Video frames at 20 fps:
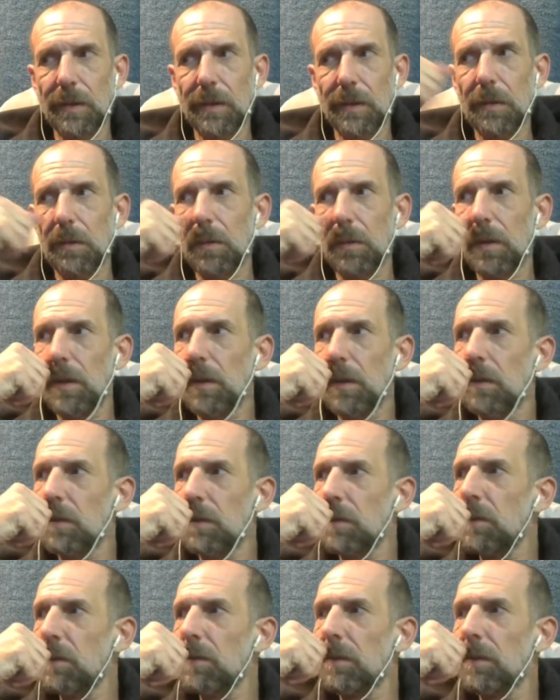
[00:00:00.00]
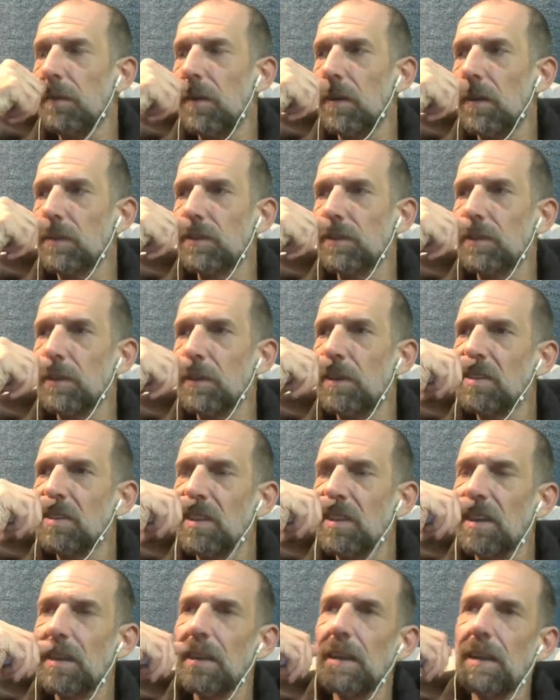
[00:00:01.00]
when you're doing something
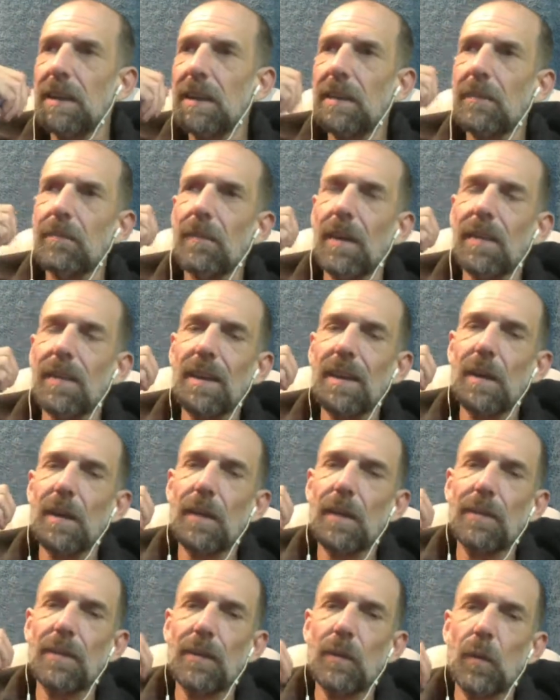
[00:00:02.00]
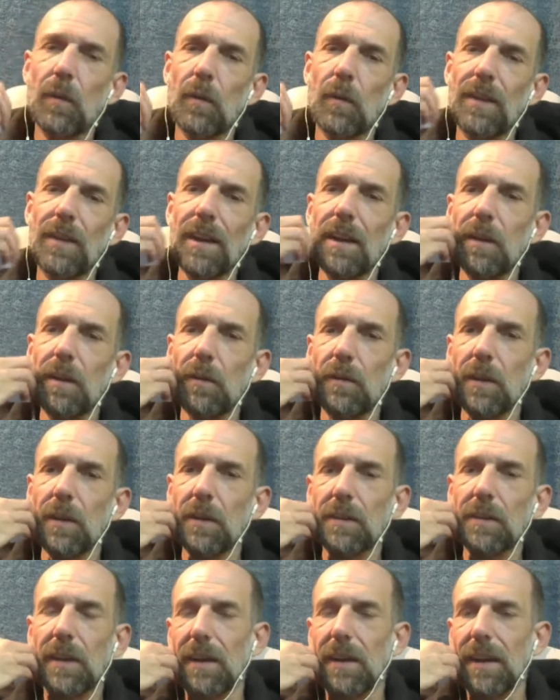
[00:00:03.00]
altruistic, I think you have to sort of take a
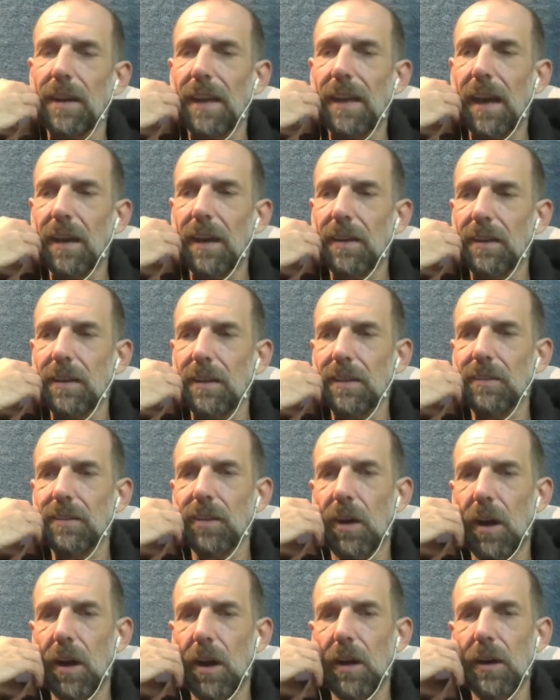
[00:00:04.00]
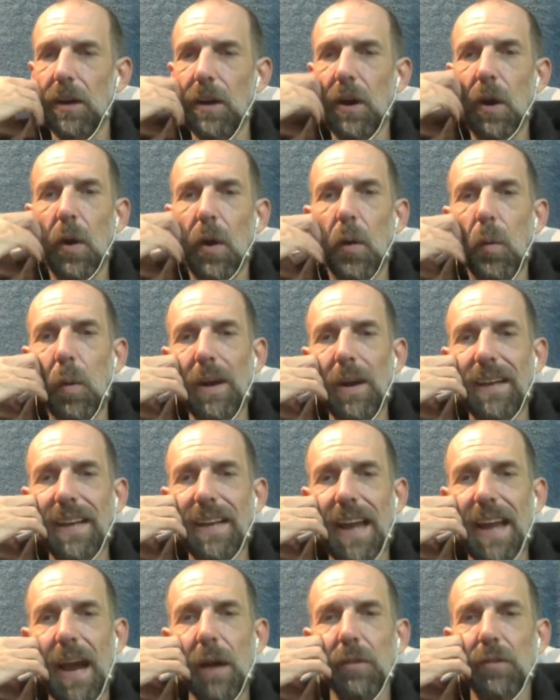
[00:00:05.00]
utilitarian calculus on what
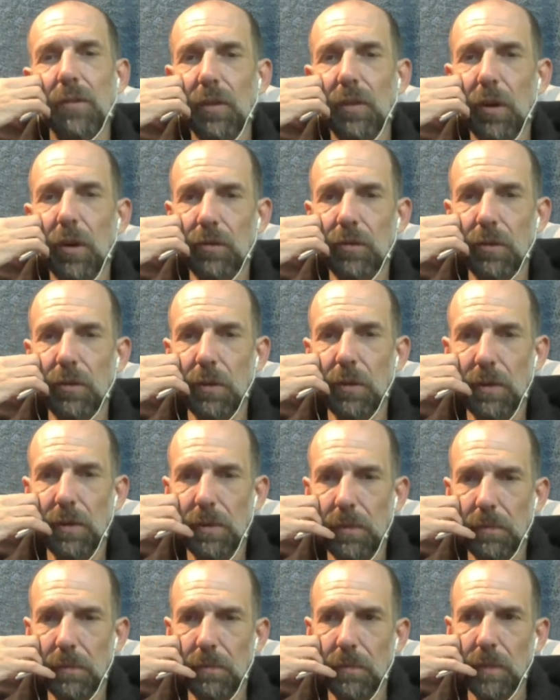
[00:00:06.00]
counts as altruism.